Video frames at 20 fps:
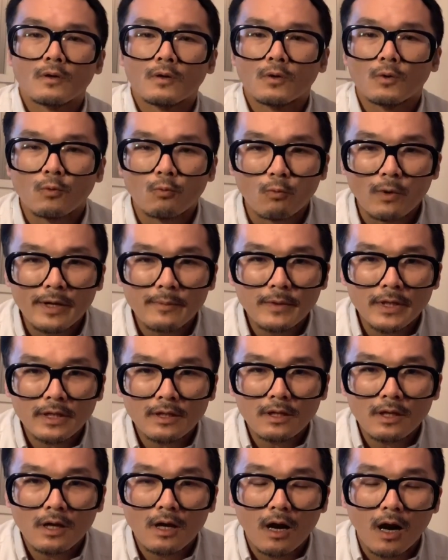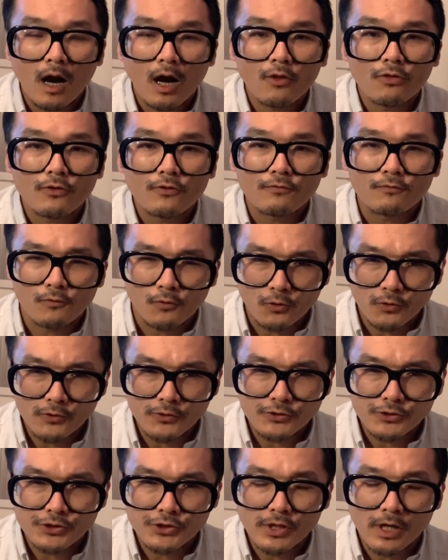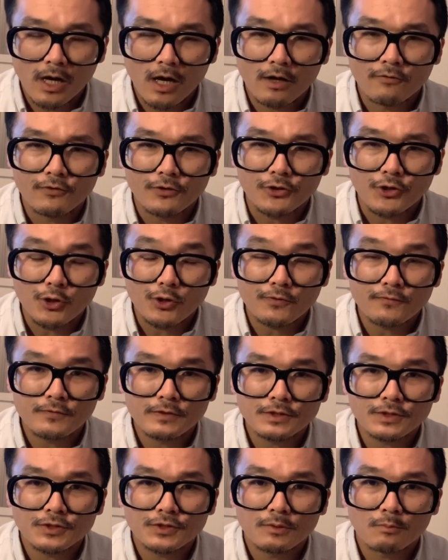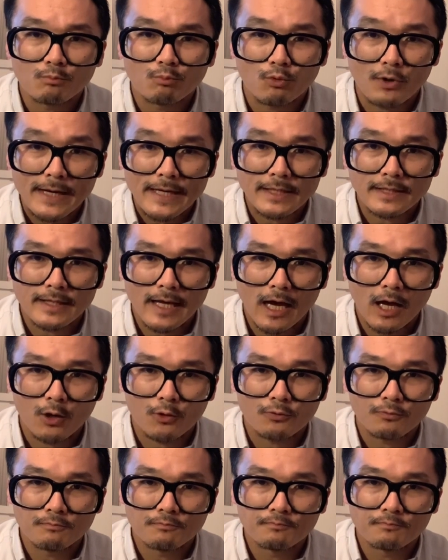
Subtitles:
Women on the Verge of a Nervous Breakdown.